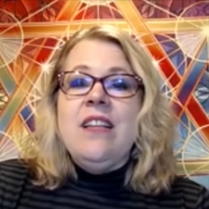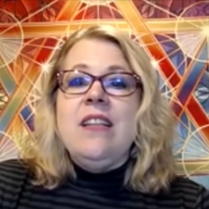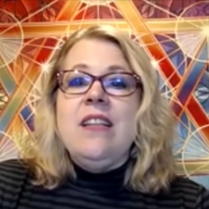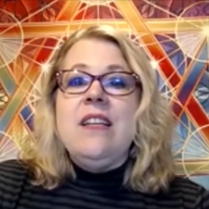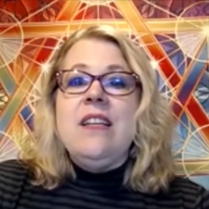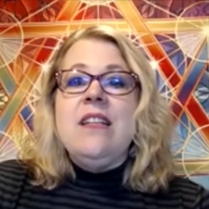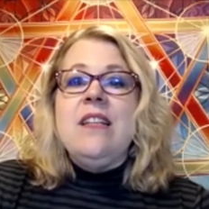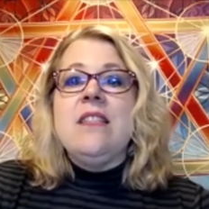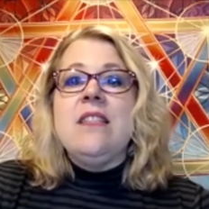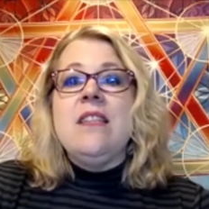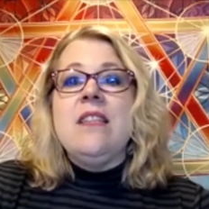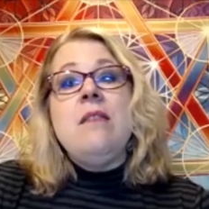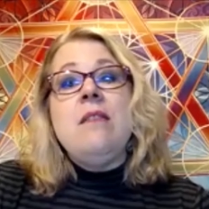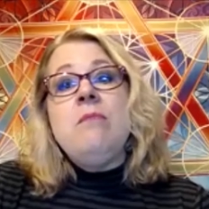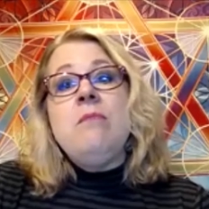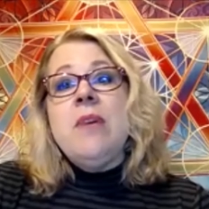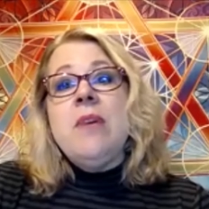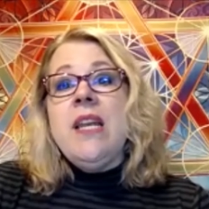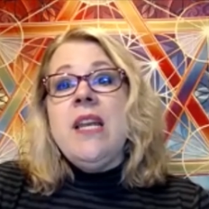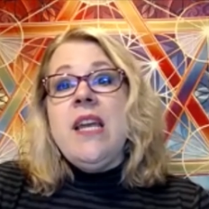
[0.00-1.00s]
then
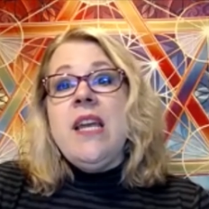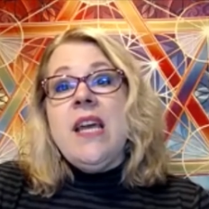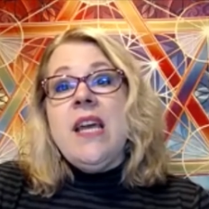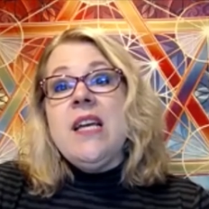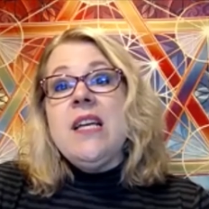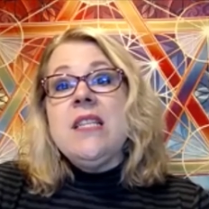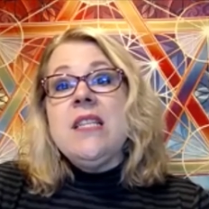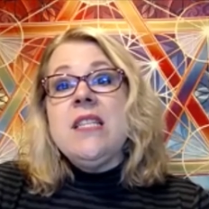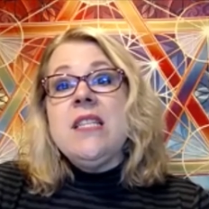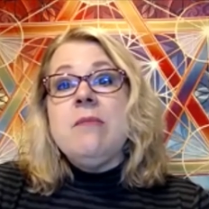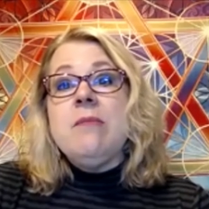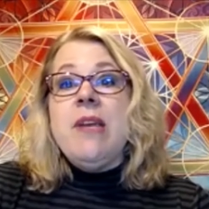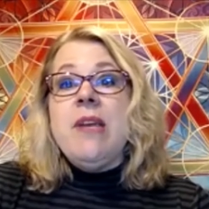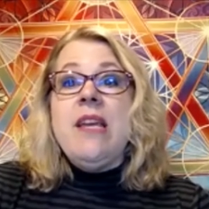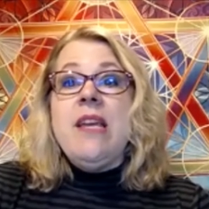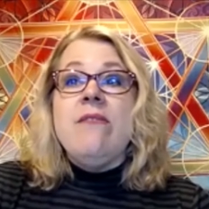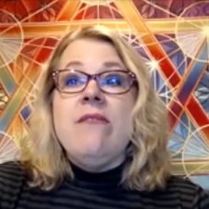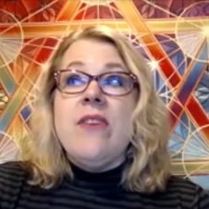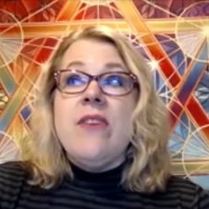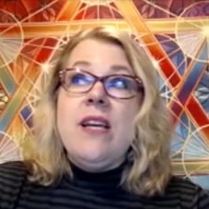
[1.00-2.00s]
somebody has to
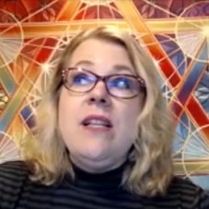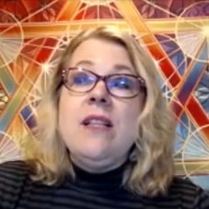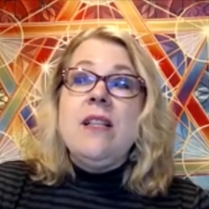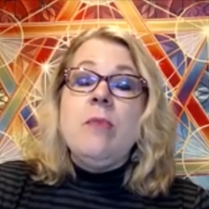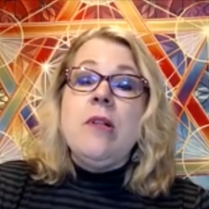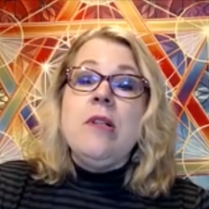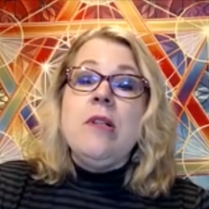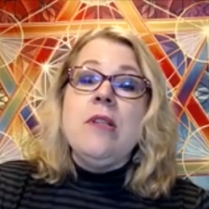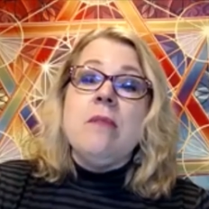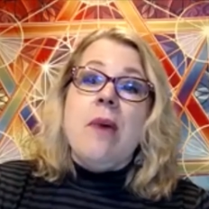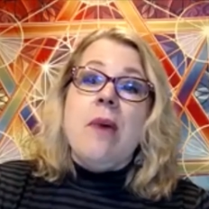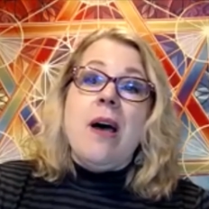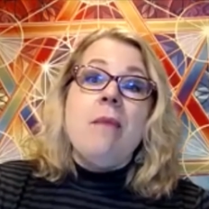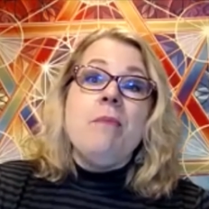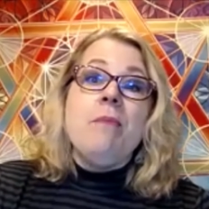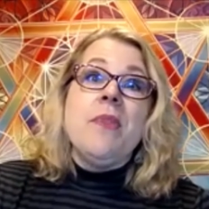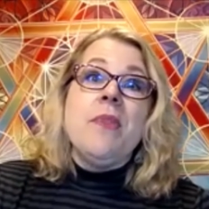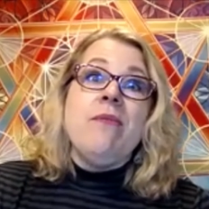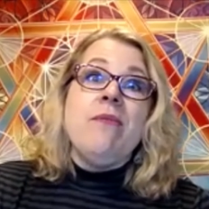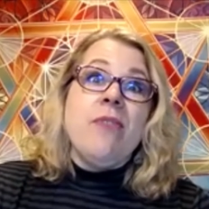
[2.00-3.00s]
be available to
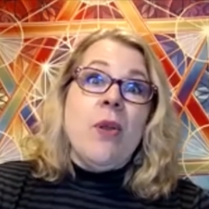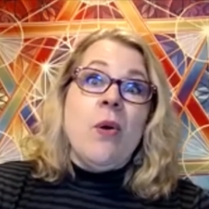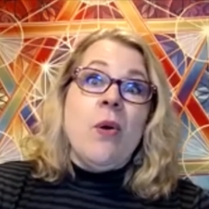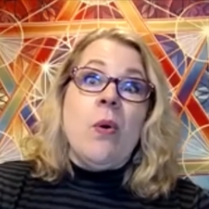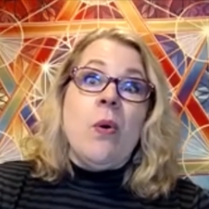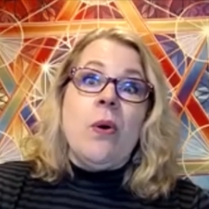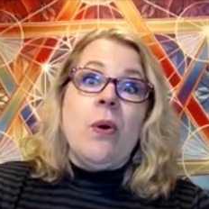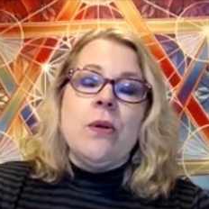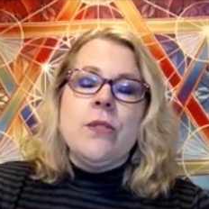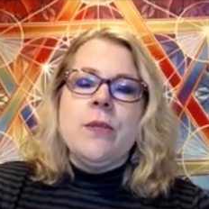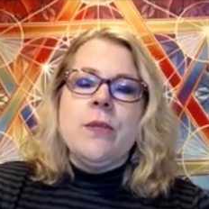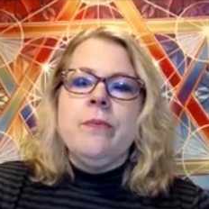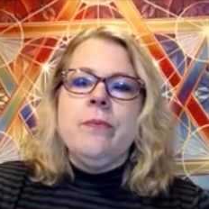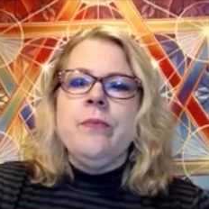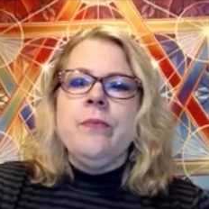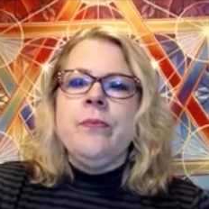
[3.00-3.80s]
mop the floors.